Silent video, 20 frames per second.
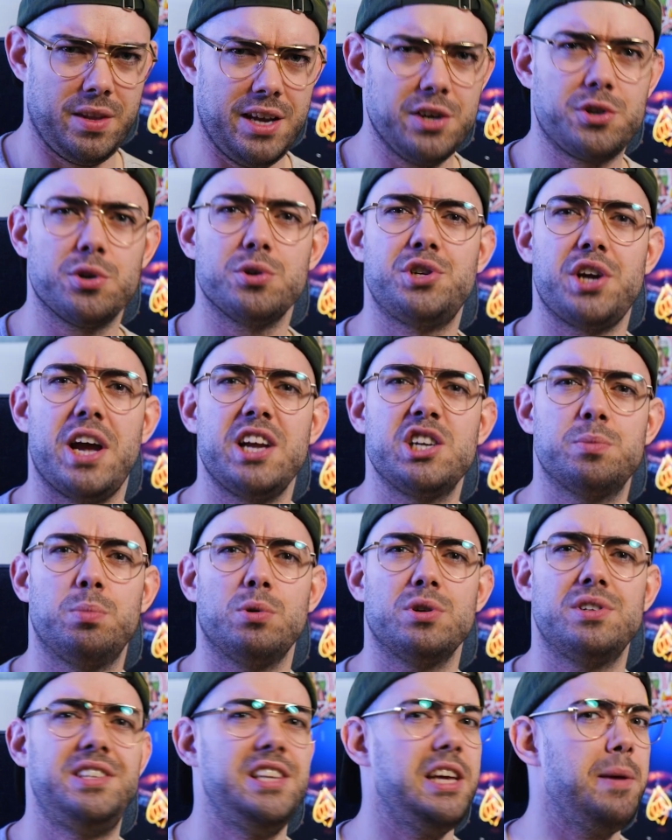
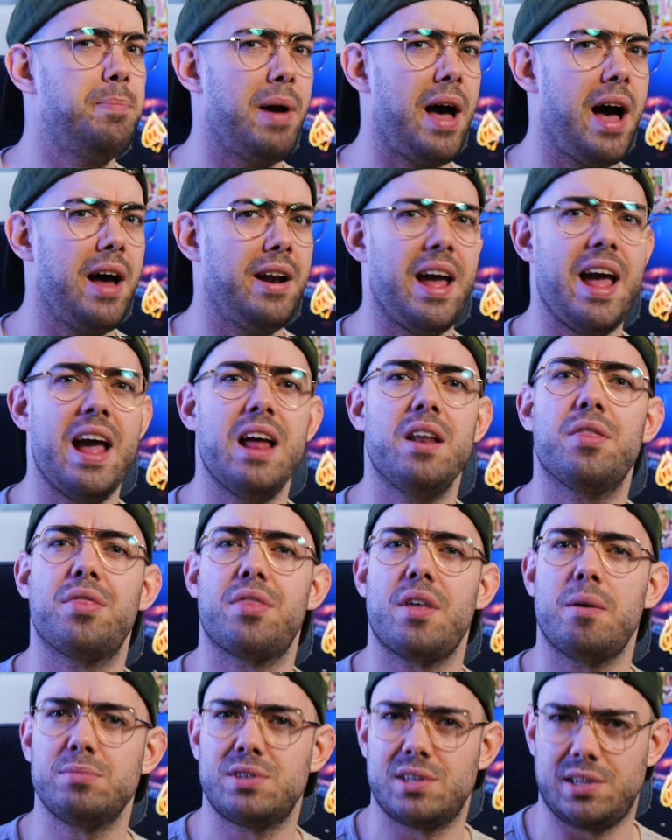interchangeable D-pad and
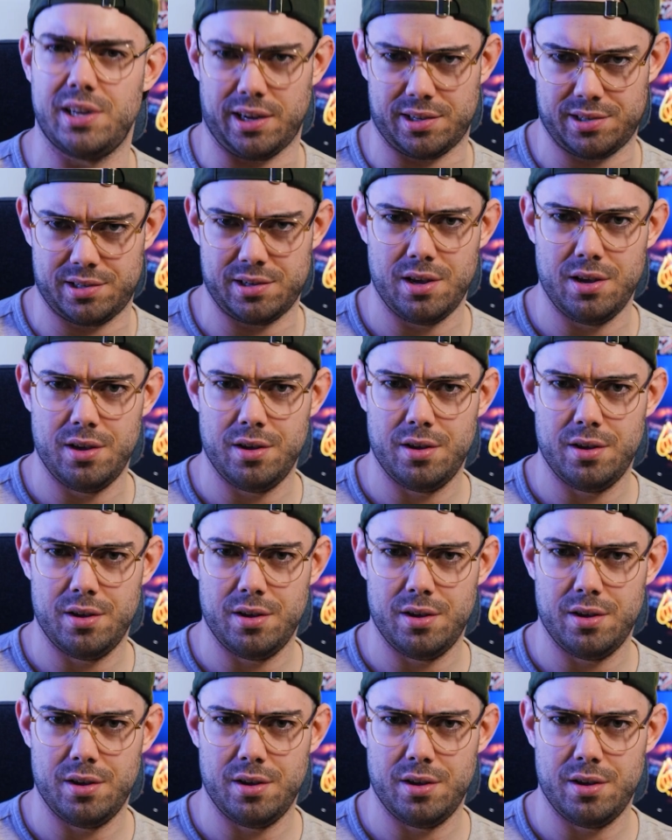thumbsticks,